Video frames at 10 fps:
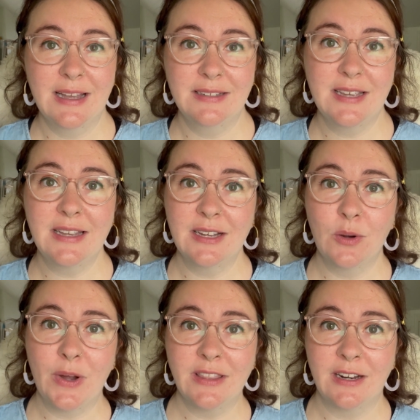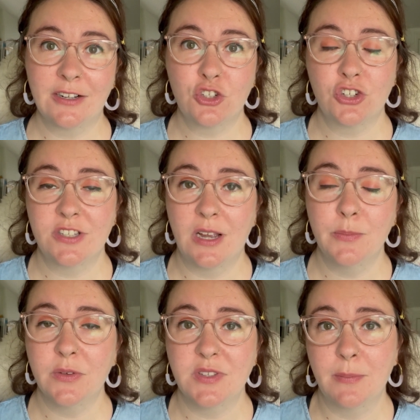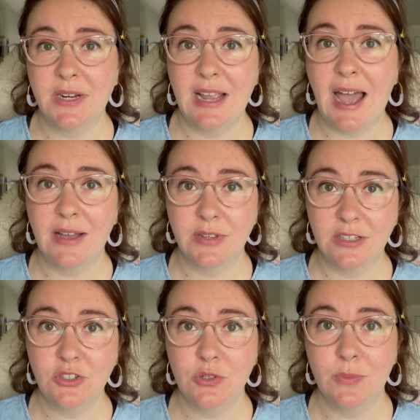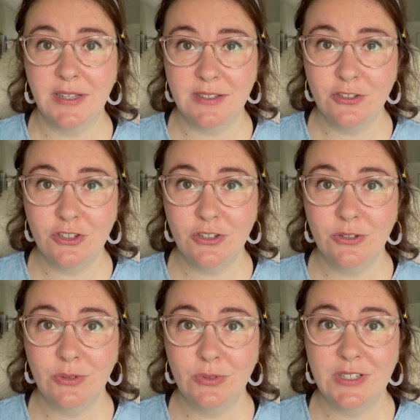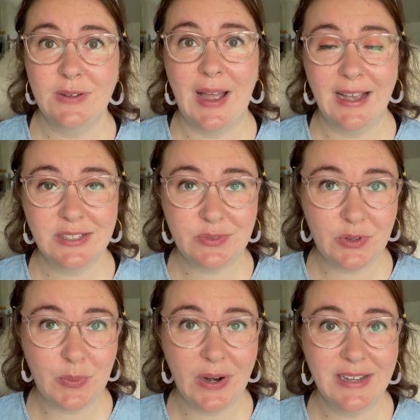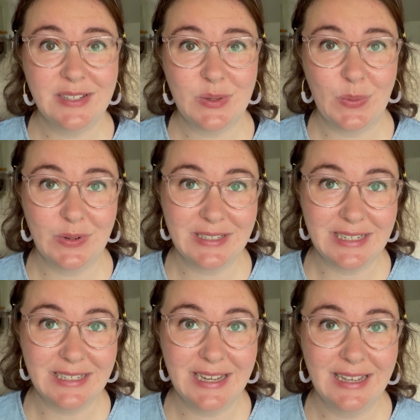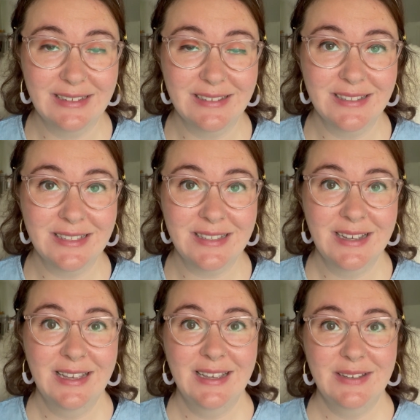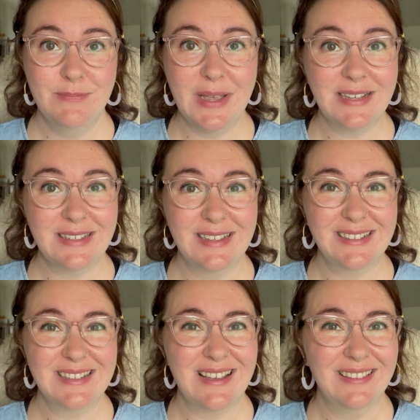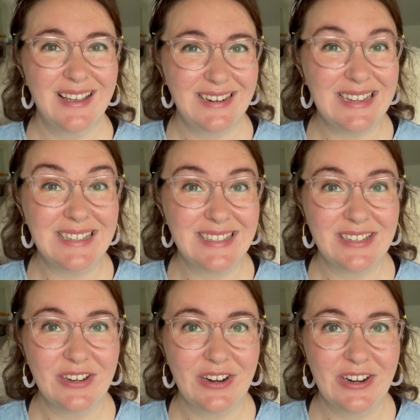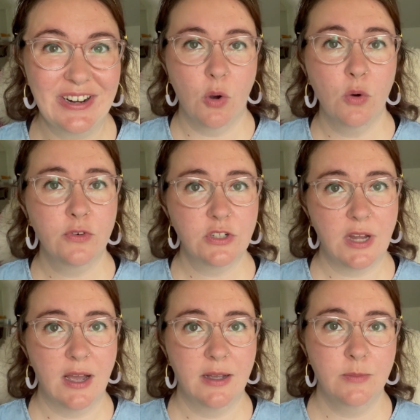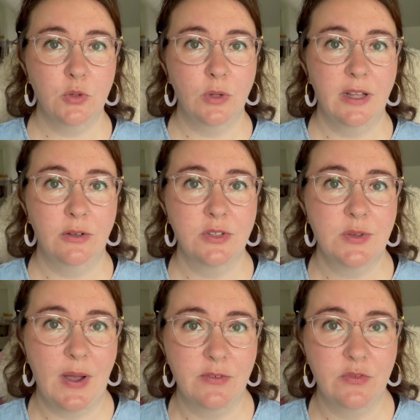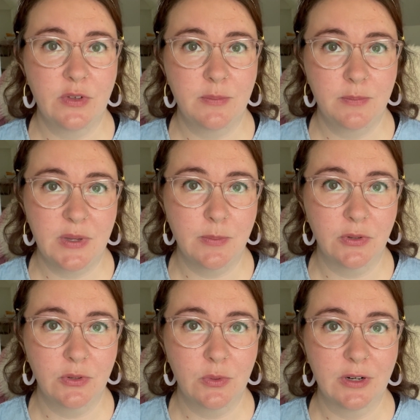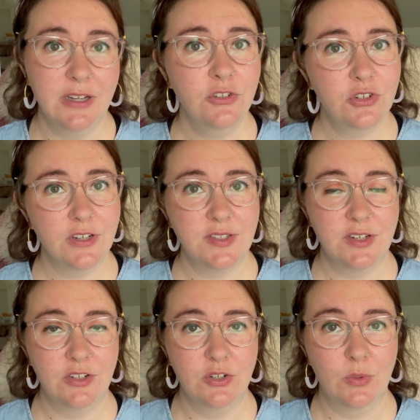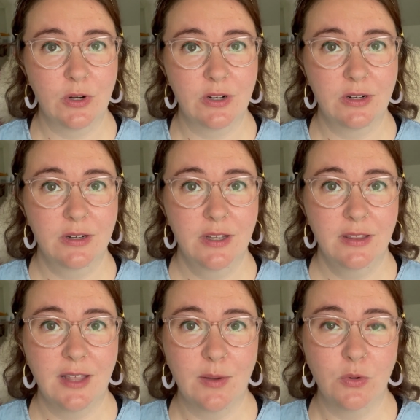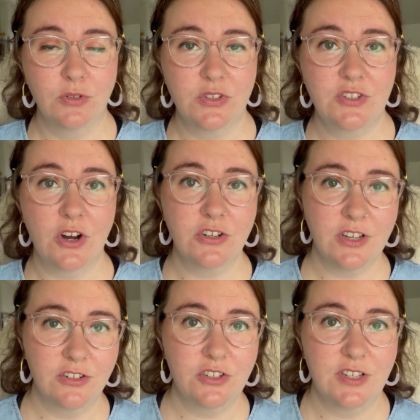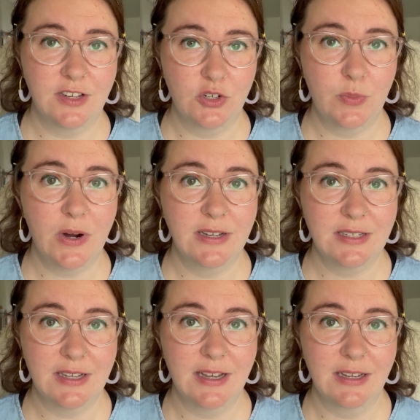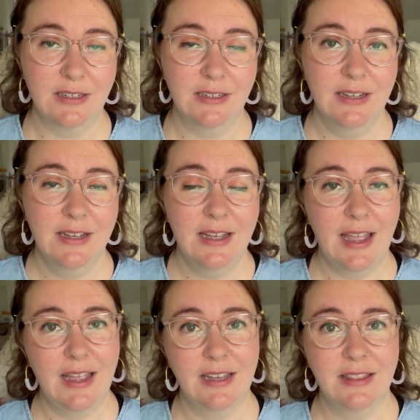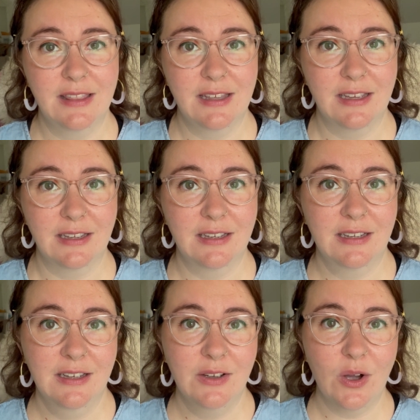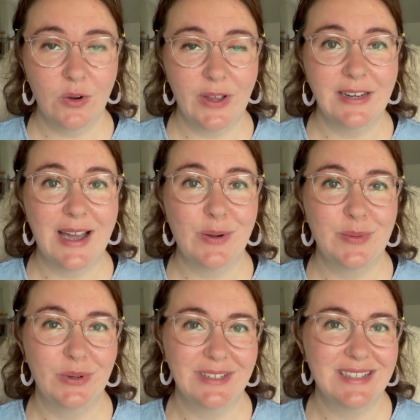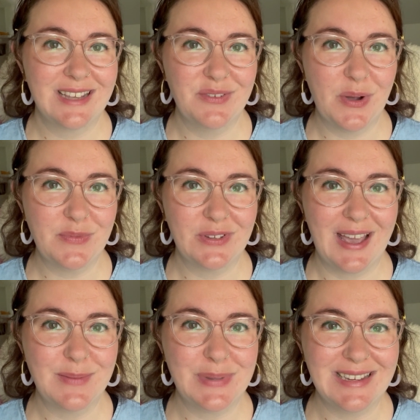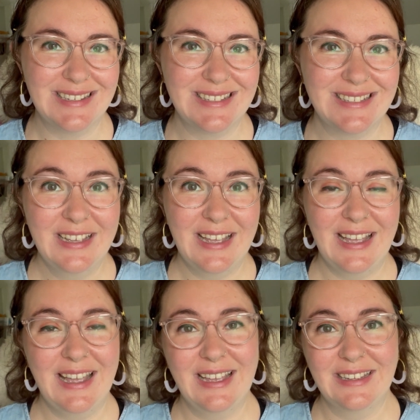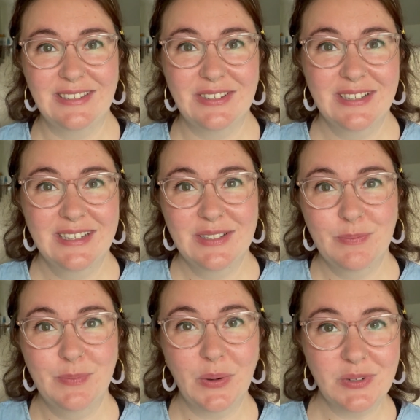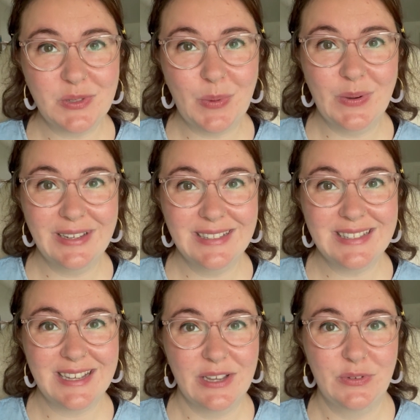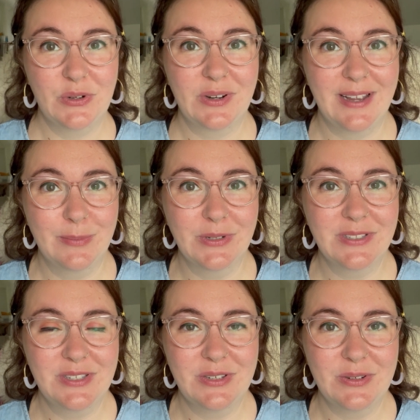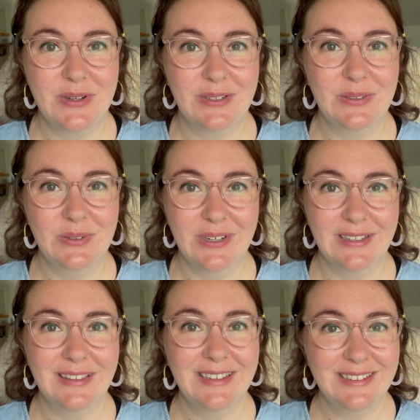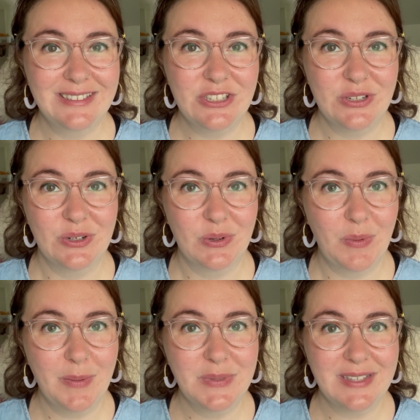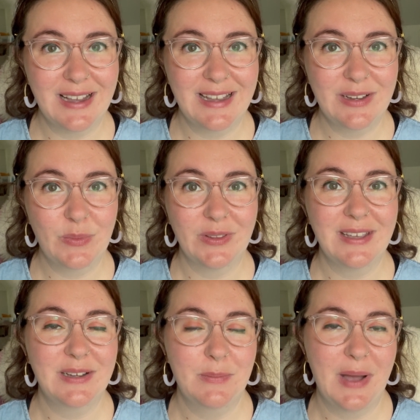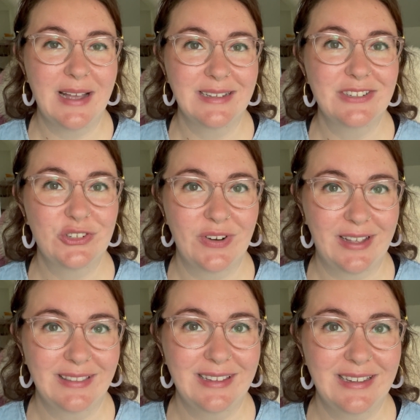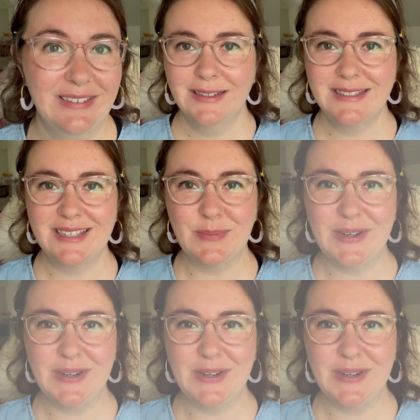taking away that extra step of somebody having to message you to ask for price or details makes things a lot easier. Over time, you will also have people who are interested in your work that will start to understand your pricing and think, okay, now I'm going to save up for that piece. And bonus points if you're able to include a link to your website where they can buy it directly. Tip